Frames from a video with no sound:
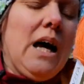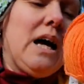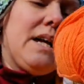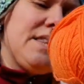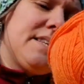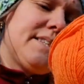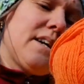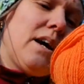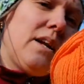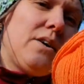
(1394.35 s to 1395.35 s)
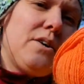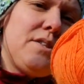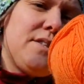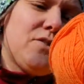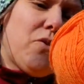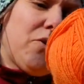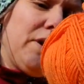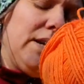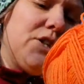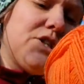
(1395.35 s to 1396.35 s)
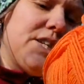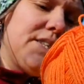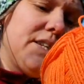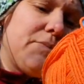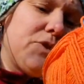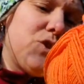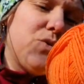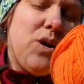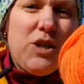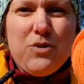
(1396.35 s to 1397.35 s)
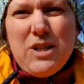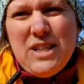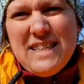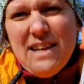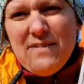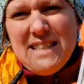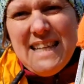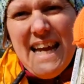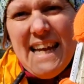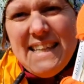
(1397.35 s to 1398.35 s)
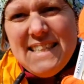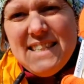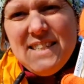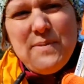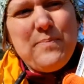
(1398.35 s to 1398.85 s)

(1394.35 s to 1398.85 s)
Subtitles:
And this color, this orange, is number 278.